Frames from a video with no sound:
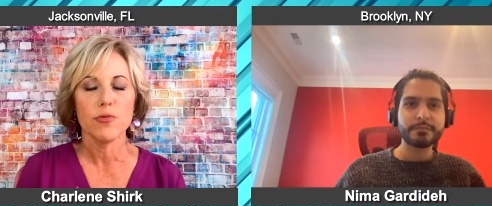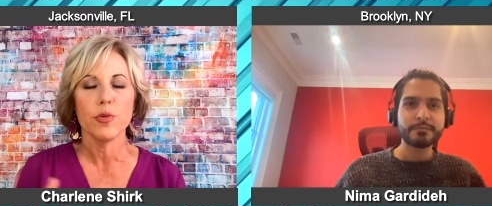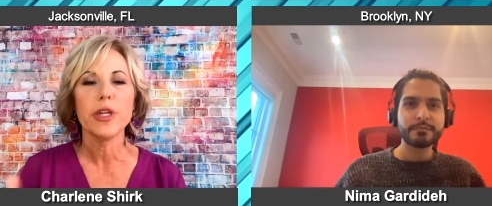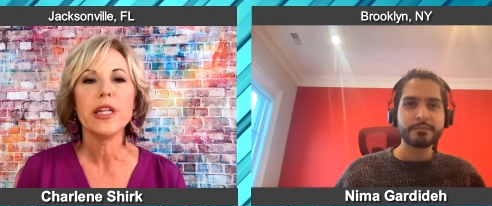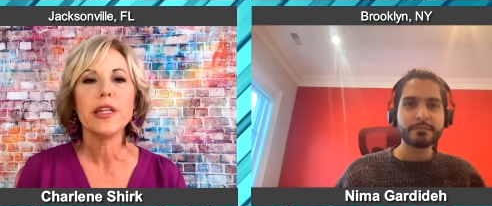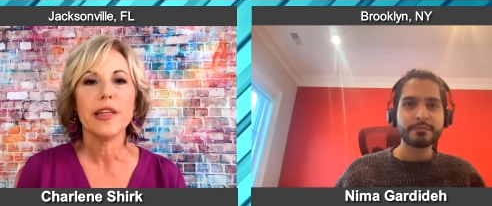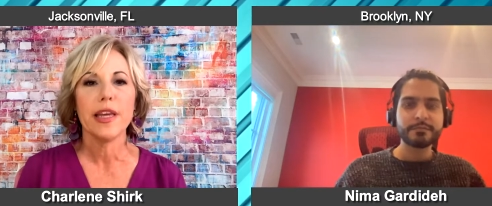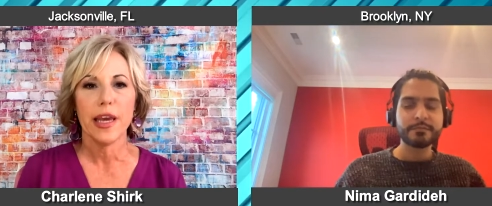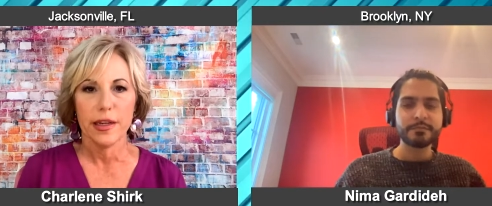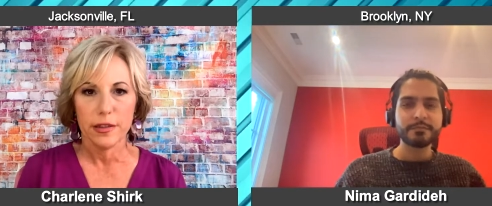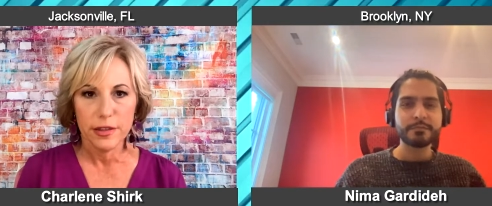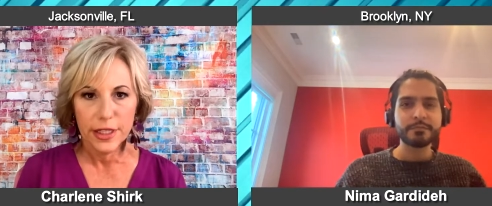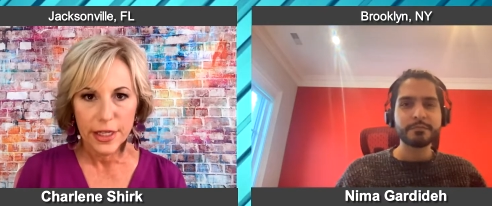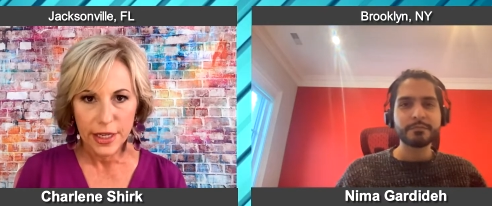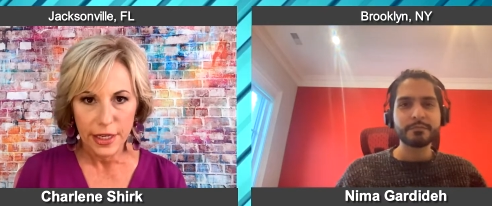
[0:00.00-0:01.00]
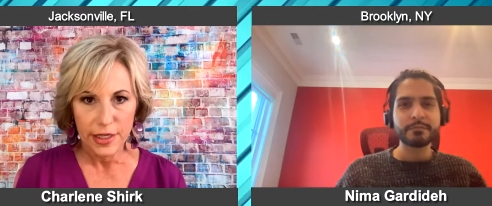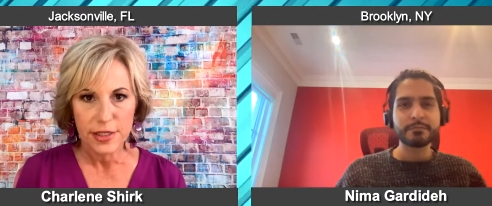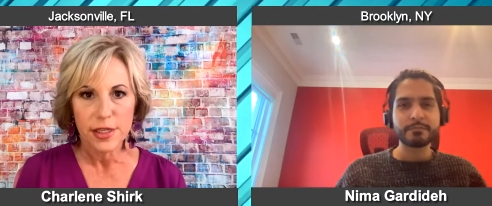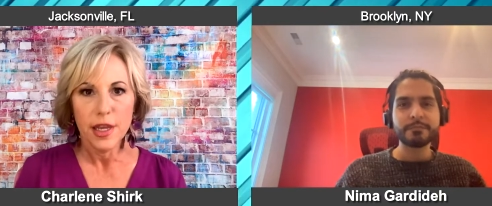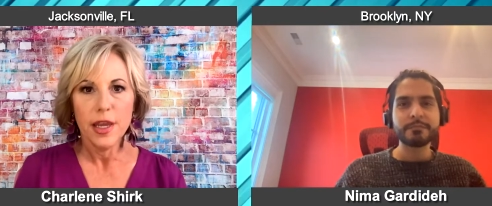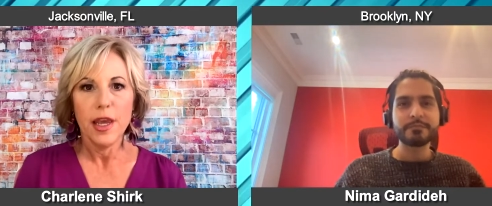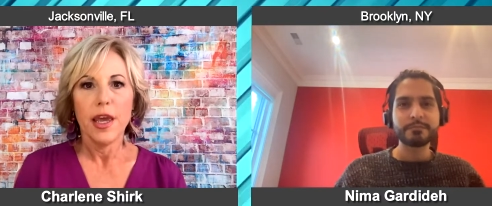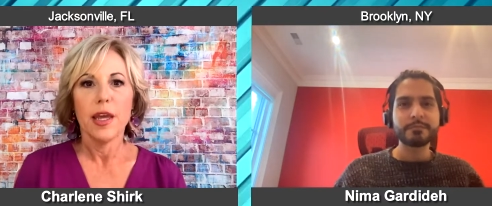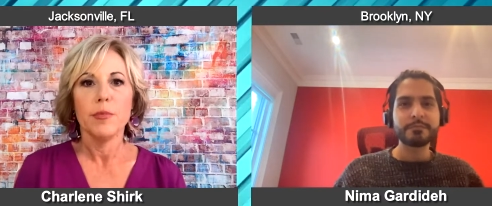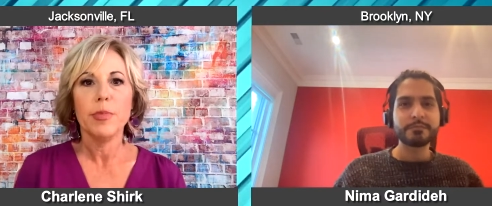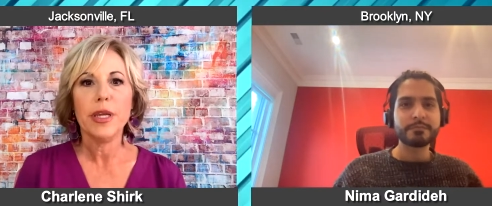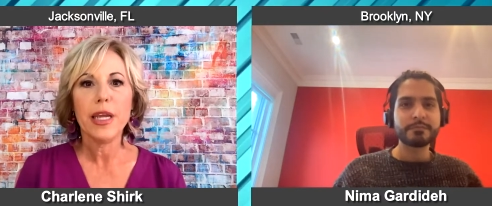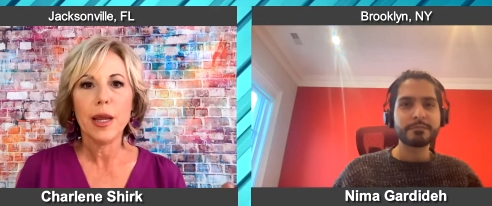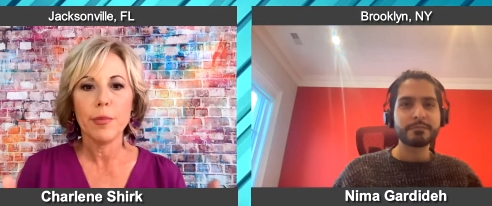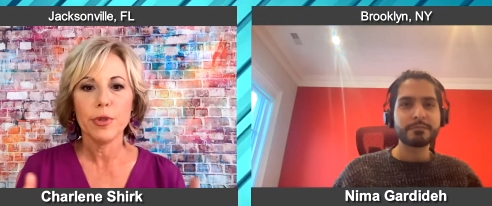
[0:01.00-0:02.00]
Speaker 1: is reading the analytics and
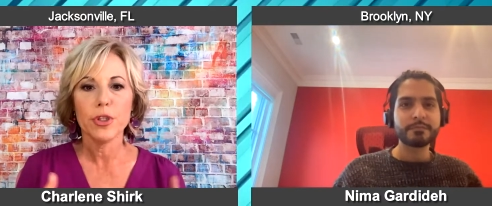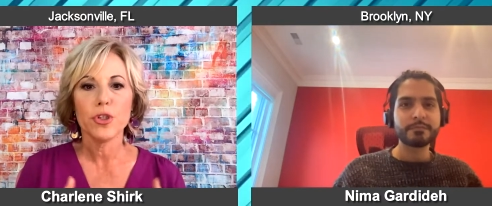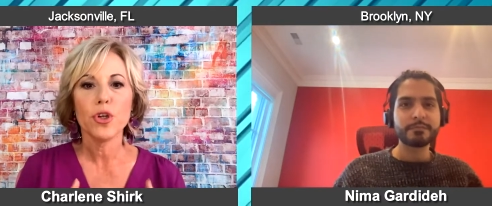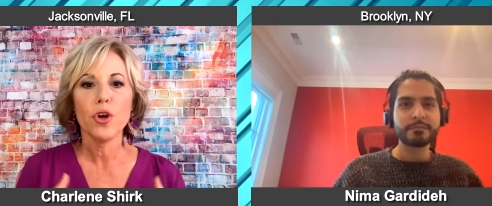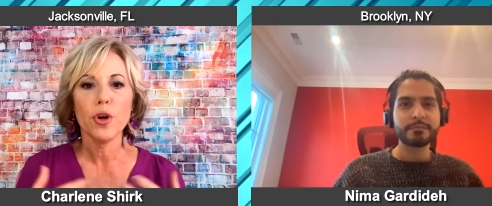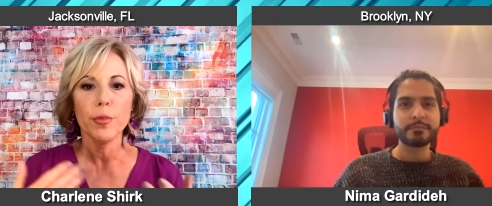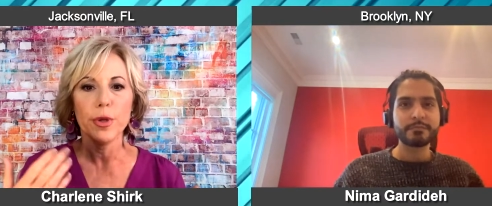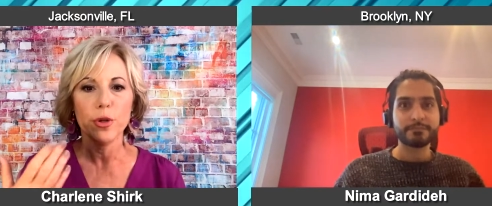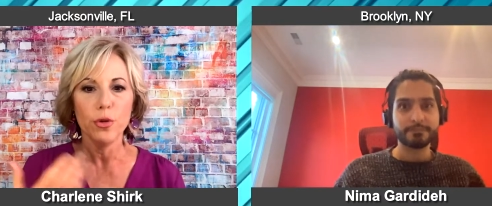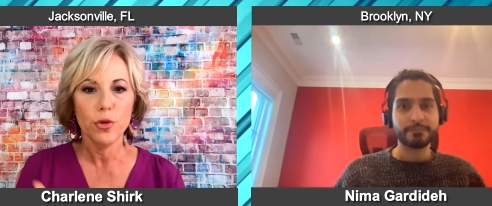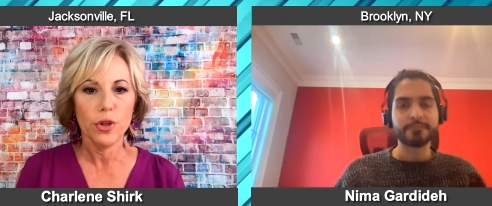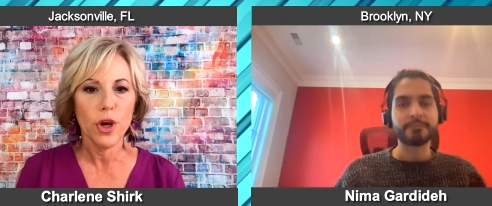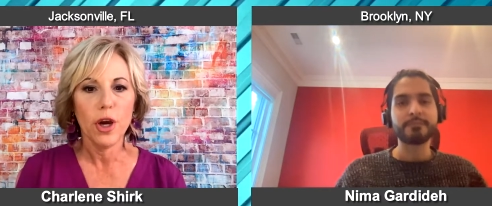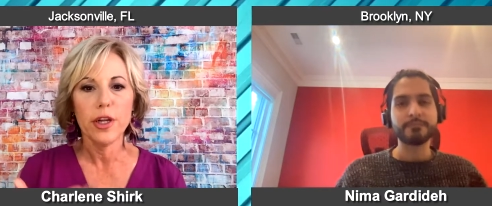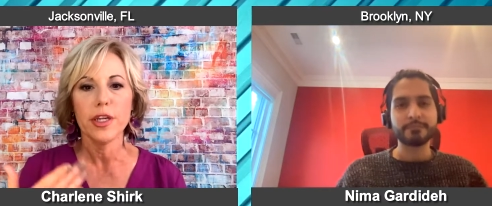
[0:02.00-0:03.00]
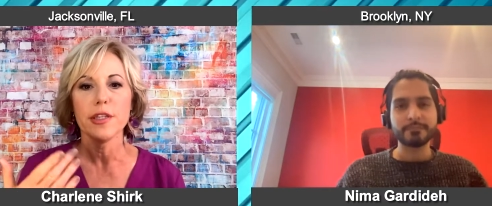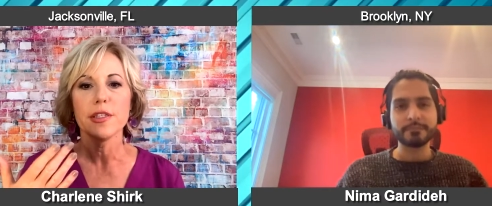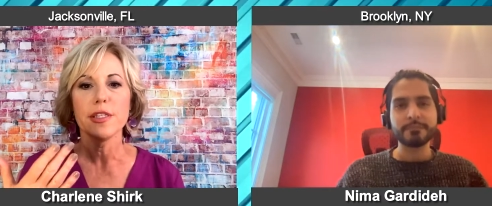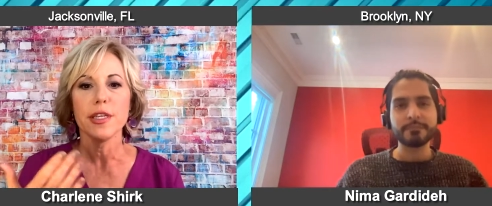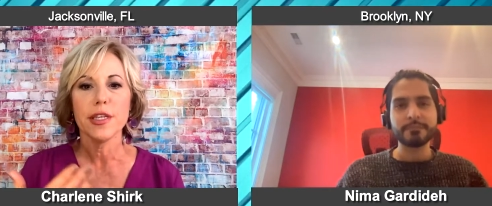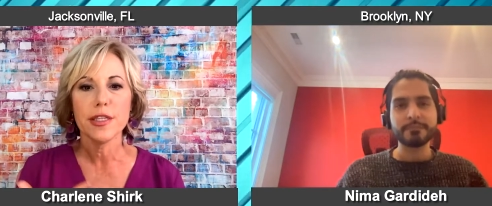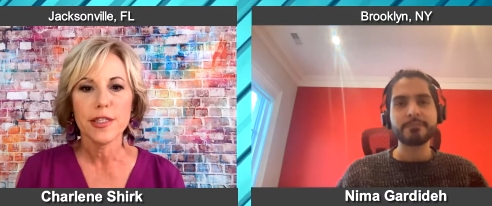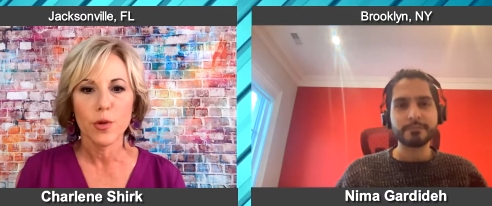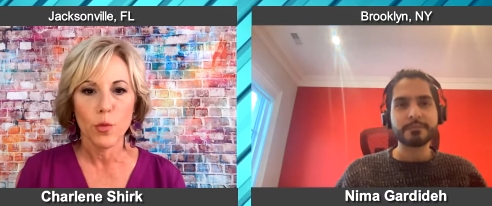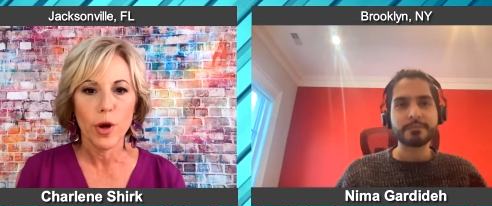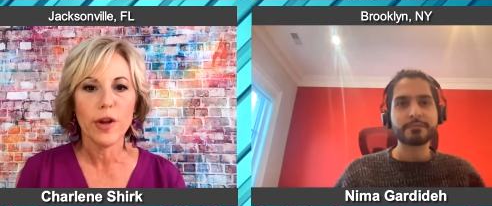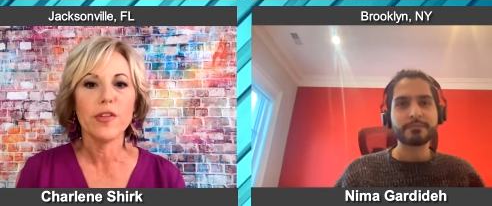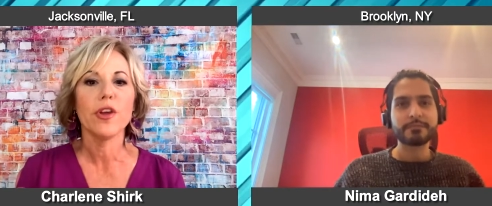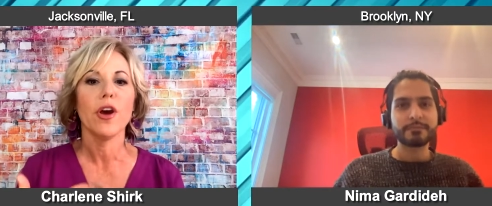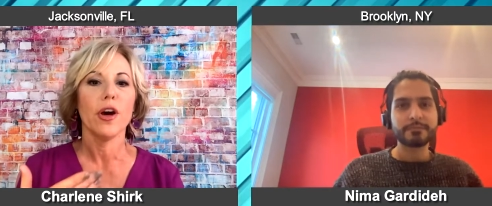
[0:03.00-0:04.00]
being able to determine who the mm-hmm. audience is and
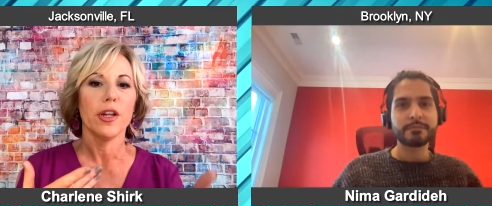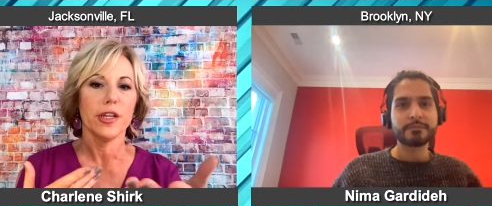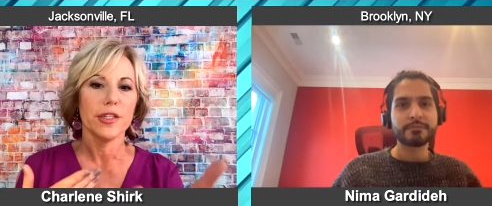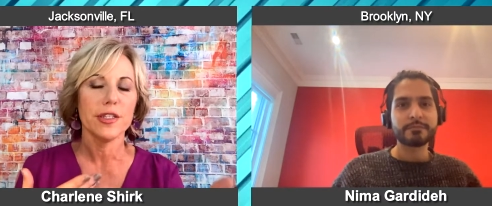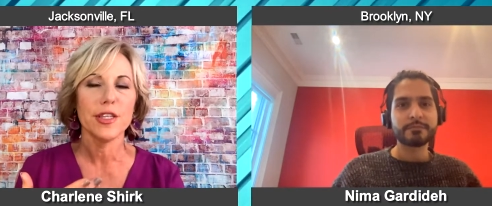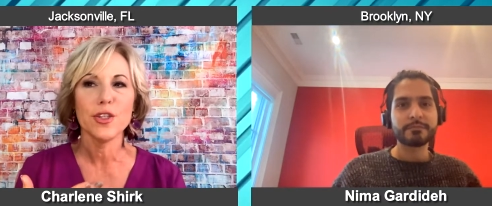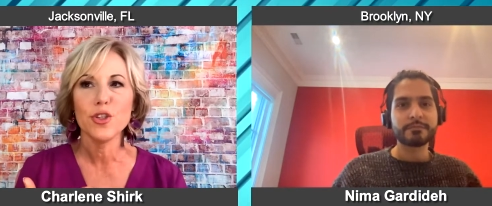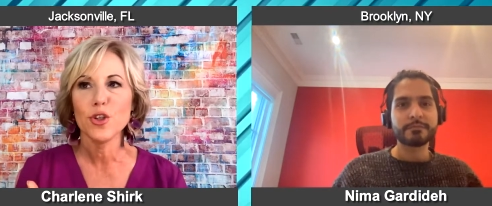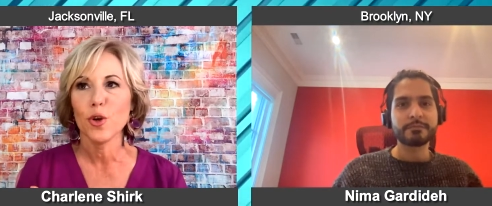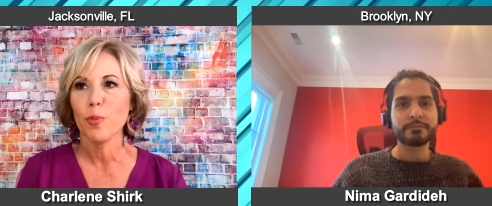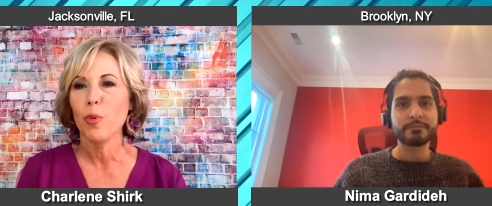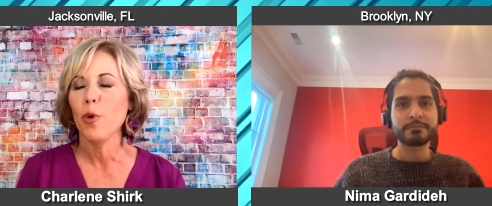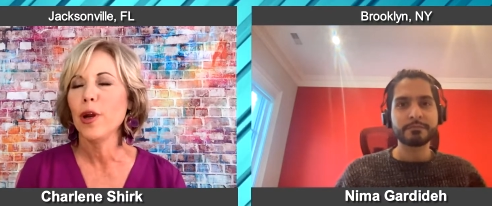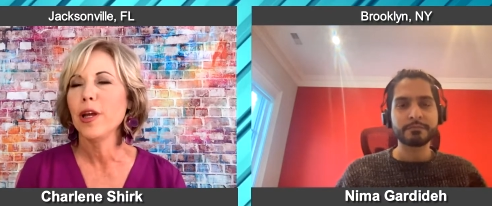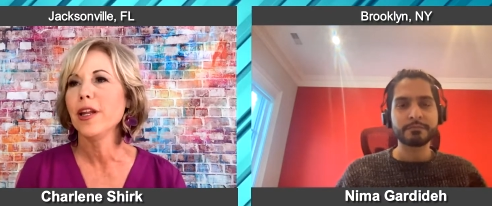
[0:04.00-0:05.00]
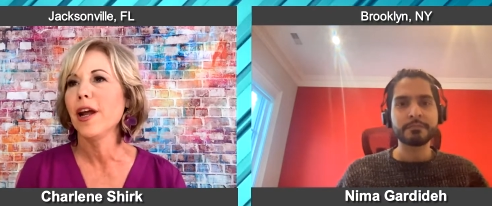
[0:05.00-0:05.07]
where the audience is to your point.